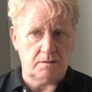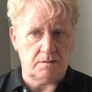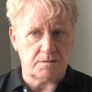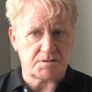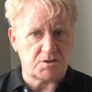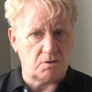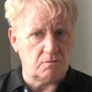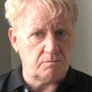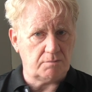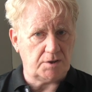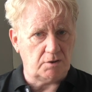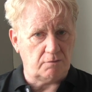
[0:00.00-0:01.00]
So,
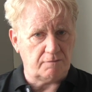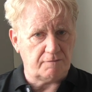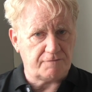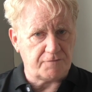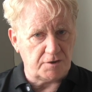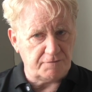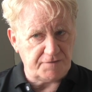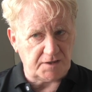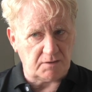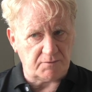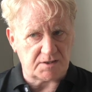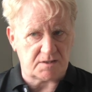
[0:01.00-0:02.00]
you know, for
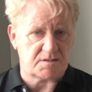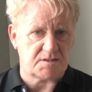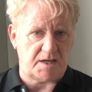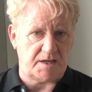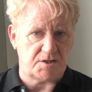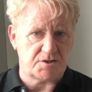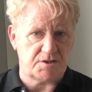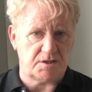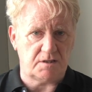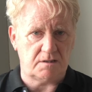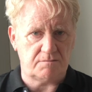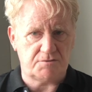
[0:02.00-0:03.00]
Novillo at this stage,
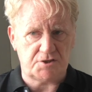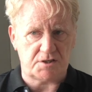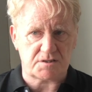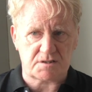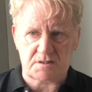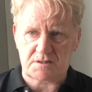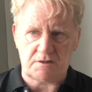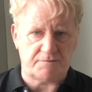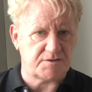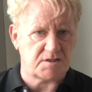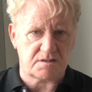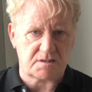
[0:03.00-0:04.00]
the gist
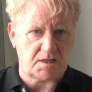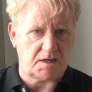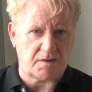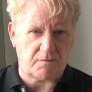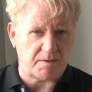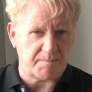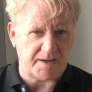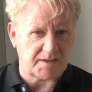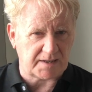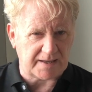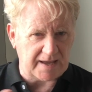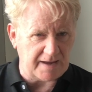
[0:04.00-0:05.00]
service is kind of the way I'm
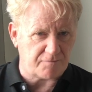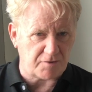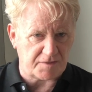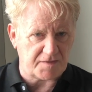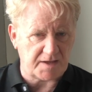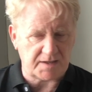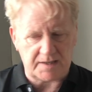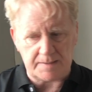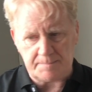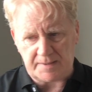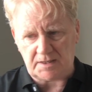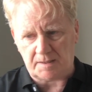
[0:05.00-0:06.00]
handling everything. It
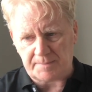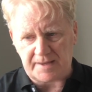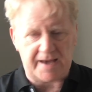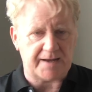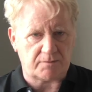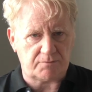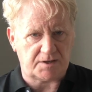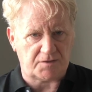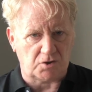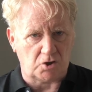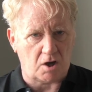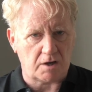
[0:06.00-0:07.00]
may not be adequate in the
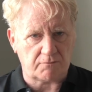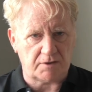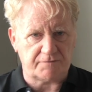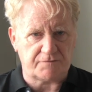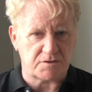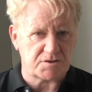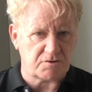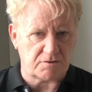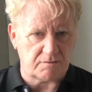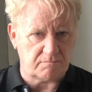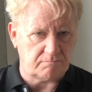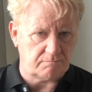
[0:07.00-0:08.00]
long run for
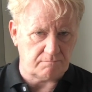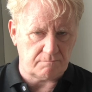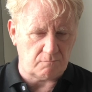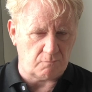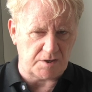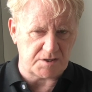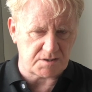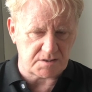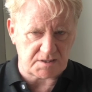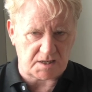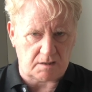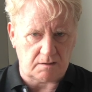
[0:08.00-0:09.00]
certain
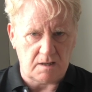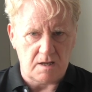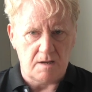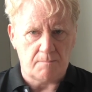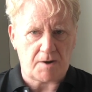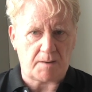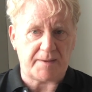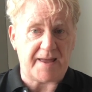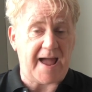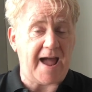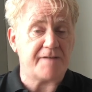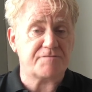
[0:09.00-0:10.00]
reasons, and I'll probably
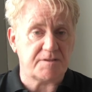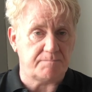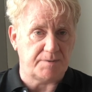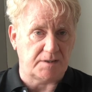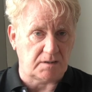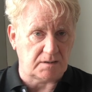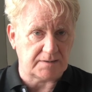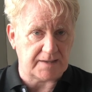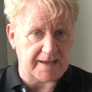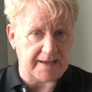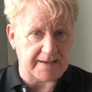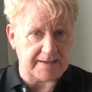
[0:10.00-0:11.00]
have to build
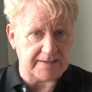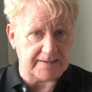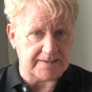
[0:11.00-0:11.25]
a